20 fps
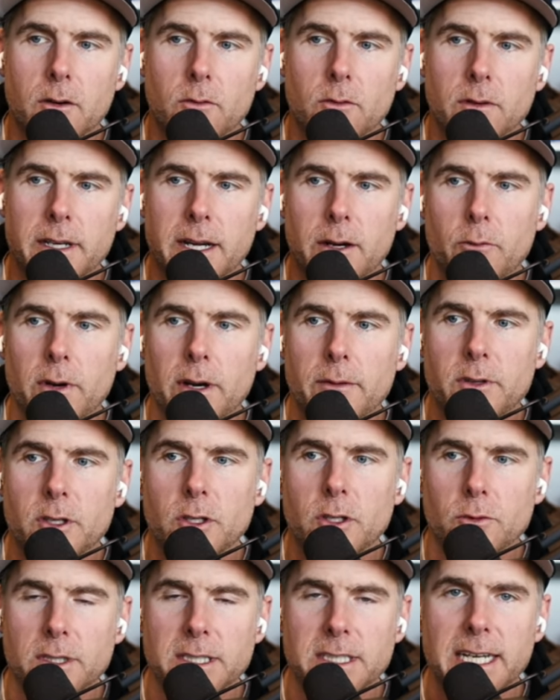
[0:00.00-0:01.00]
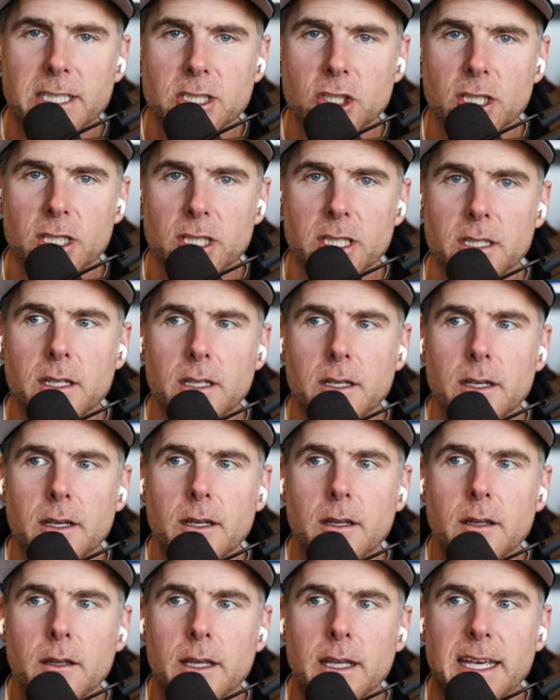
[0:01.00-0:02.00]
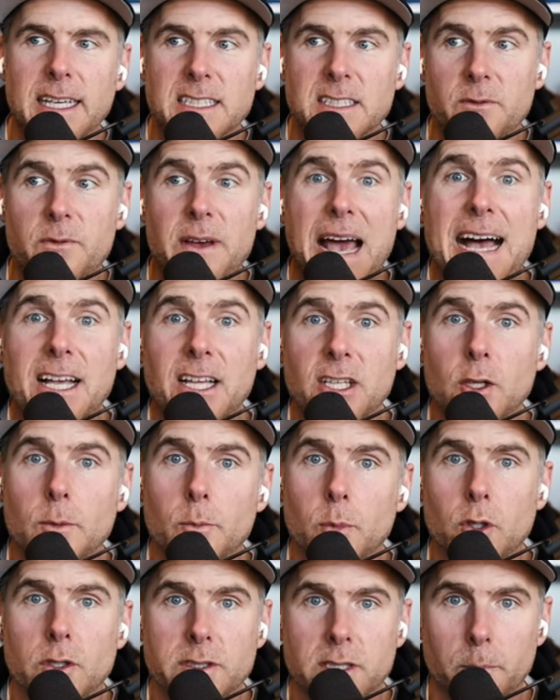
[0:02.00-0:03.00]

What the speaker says: net revenue retention is valuable